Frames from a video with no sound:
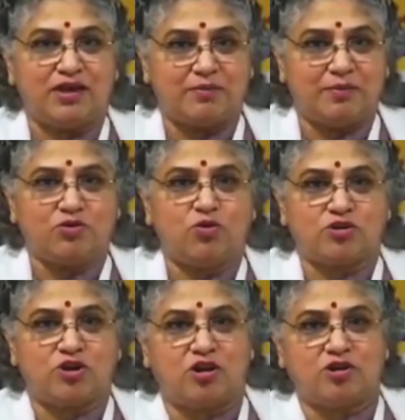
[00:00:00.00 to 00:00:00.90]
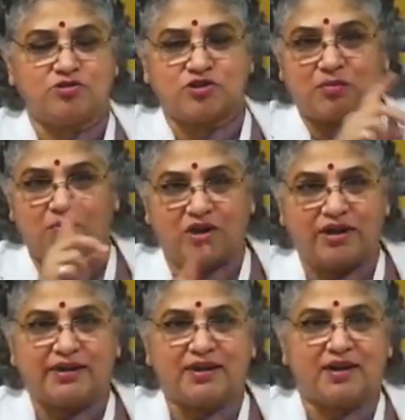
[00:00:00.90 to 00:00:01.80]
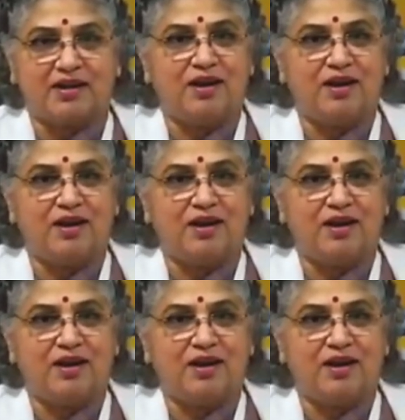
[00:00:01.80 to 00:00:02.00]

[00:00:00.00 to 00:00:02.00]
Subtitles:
they'll be hooked on to some monitor